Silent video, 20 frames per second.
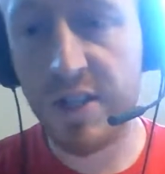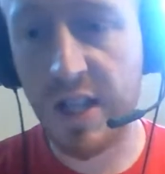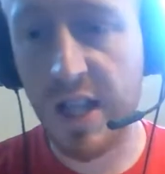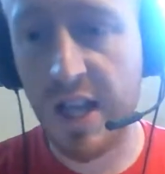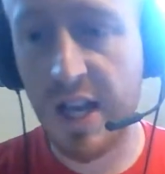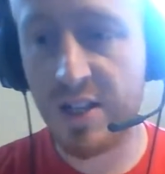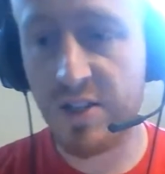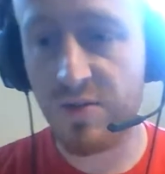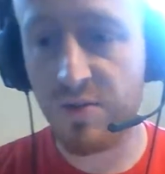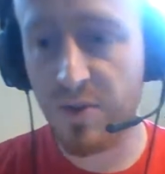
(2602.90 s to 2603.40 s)

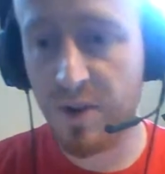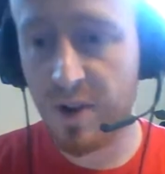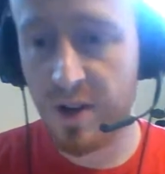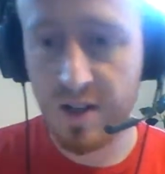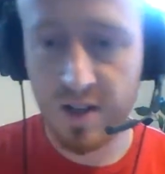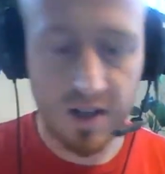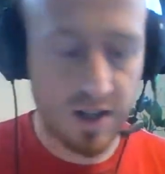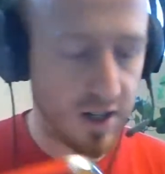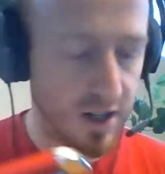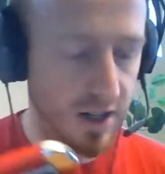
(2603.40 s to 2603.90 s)
last
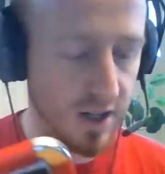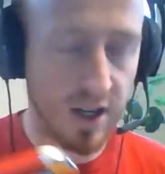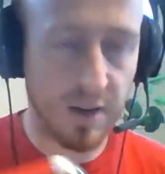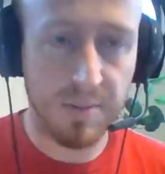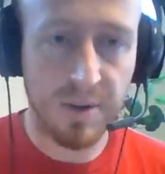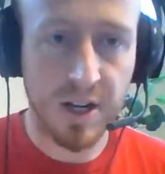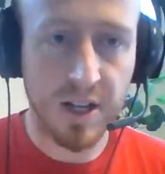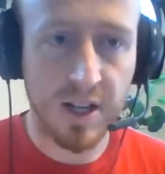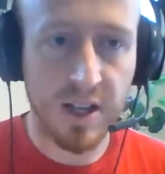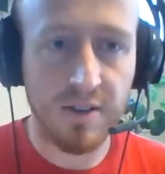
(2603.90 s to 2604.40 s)
one, I'm
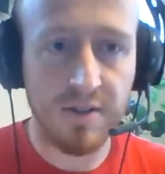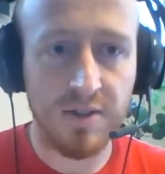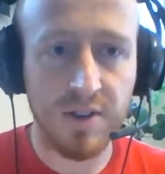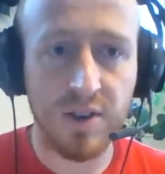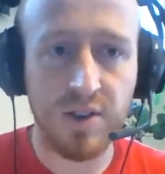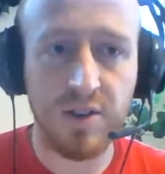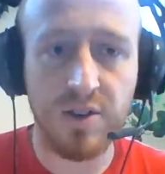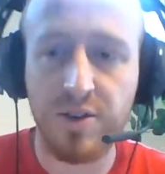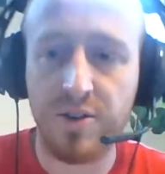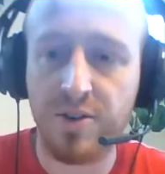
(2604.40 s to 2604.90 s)
going to give
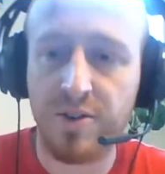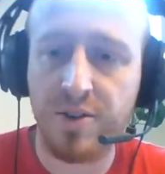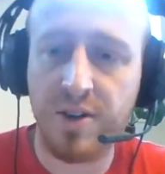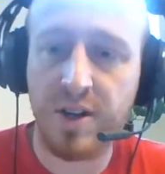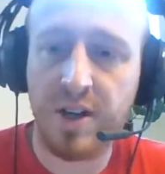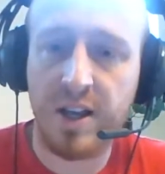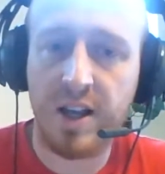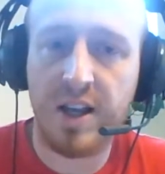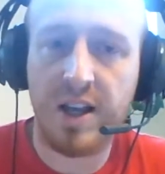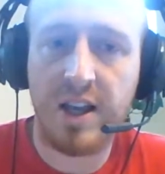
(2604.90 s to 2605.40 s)
you
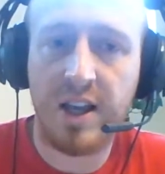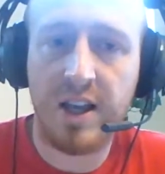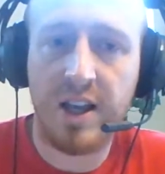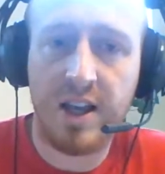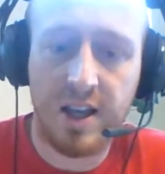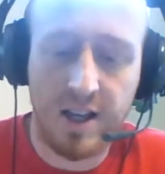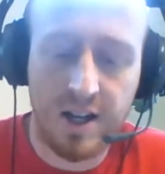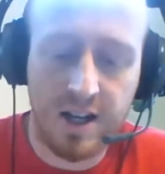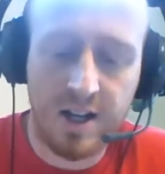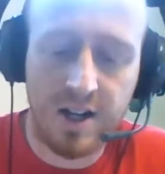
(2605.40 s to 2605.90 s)

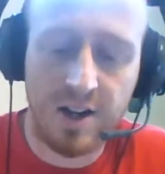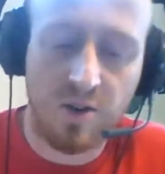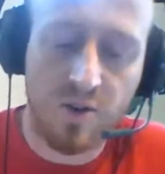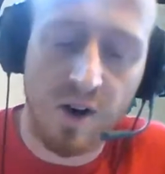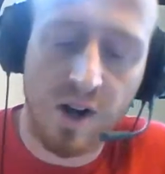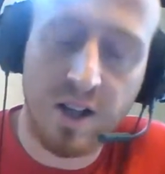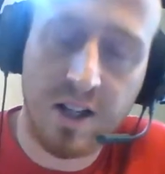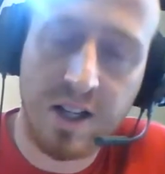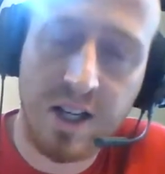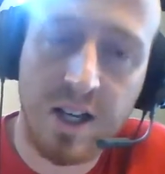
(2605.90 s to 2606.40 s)
an
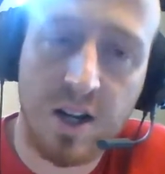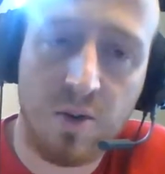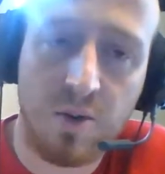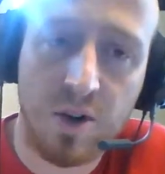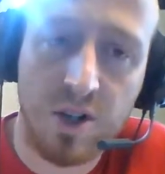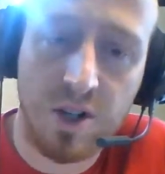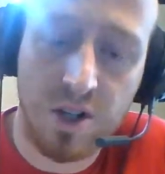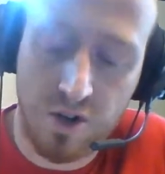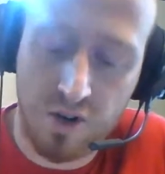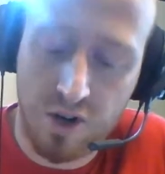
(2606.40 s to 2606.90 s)
inequality, and I
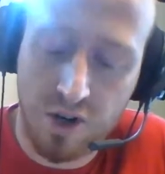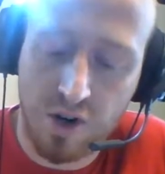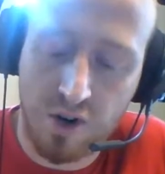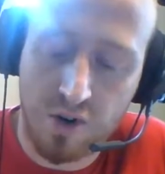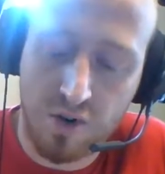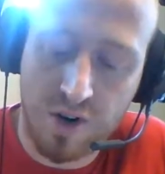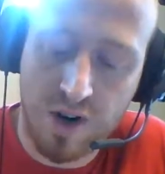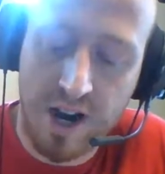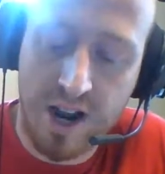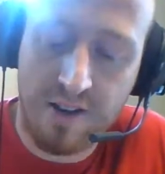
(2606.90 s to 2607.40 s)
want you to
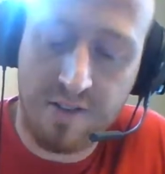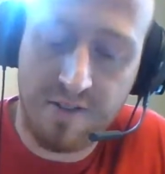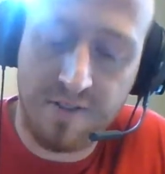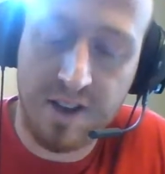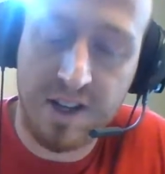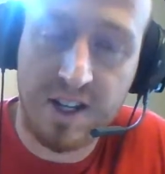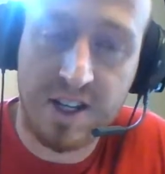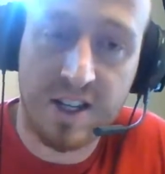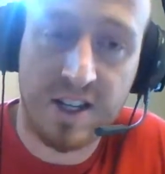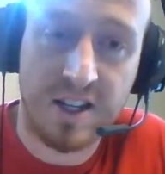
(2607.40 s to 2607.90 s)
graph
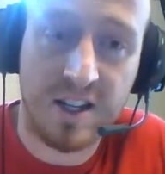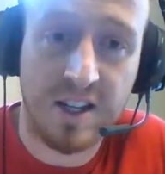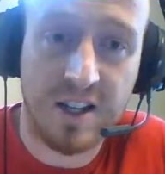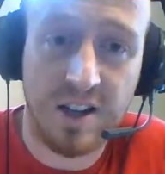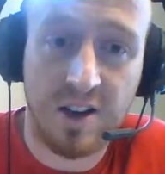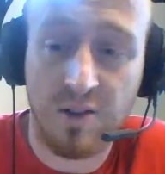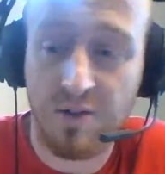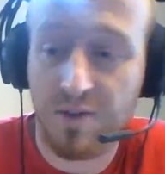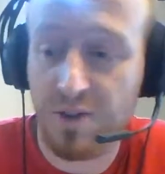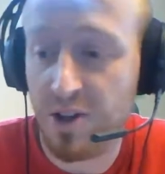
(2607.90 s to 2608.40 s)
it.
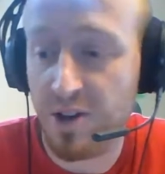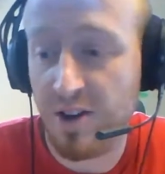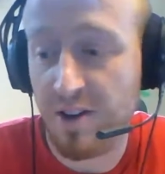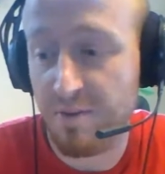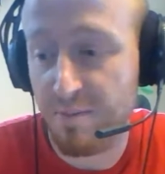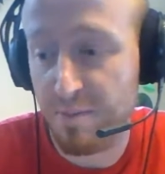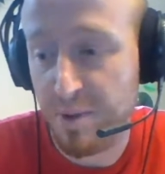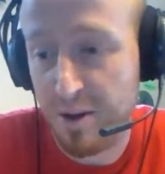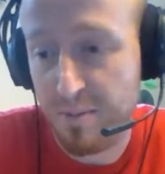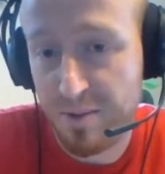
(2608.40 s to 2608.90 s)
Hopefully you
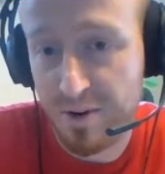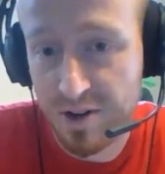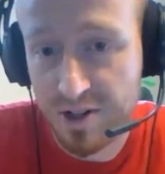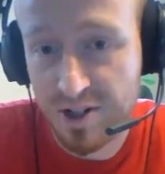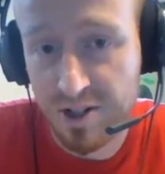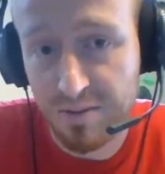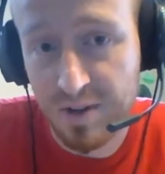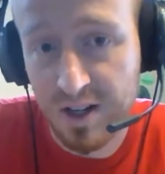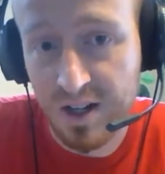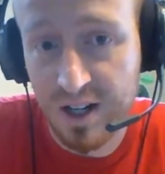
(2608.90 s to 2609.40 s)
have paper or
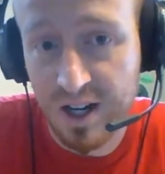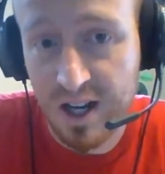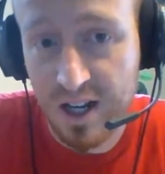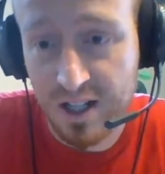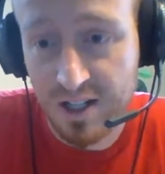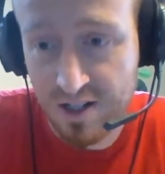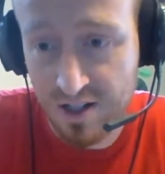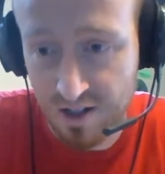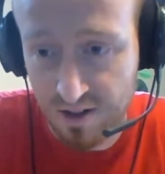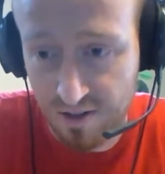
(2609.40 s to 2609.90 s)
something
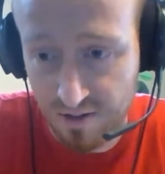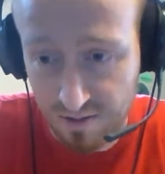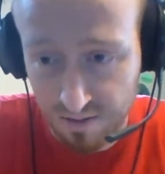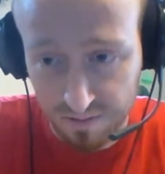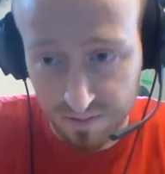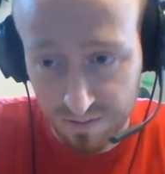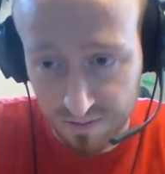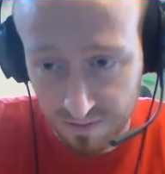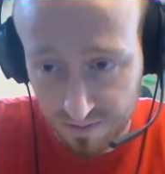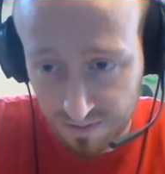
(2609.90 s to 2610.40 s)
next to you.
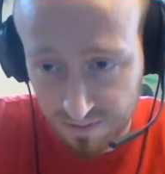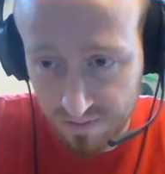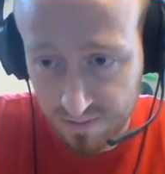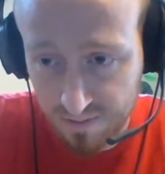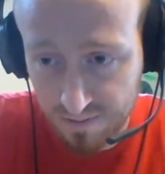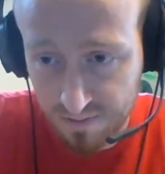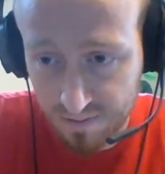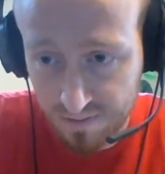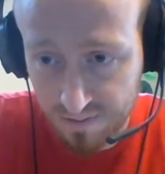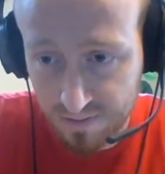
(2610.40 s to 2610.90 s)

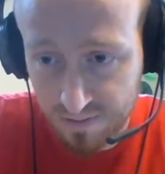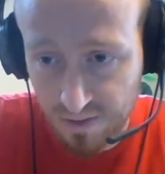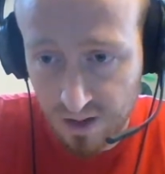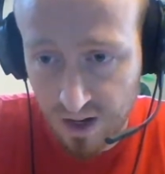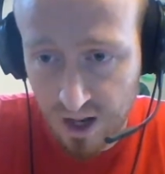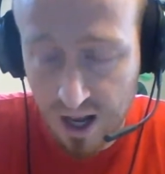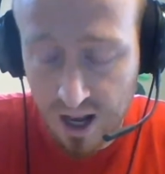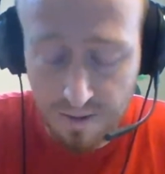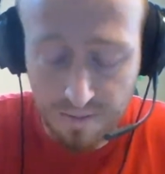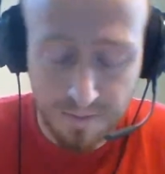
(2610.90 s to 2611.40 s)

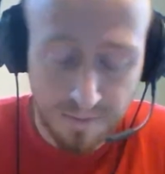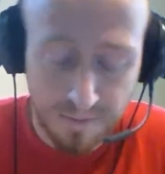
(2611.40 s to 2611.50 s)
Okay.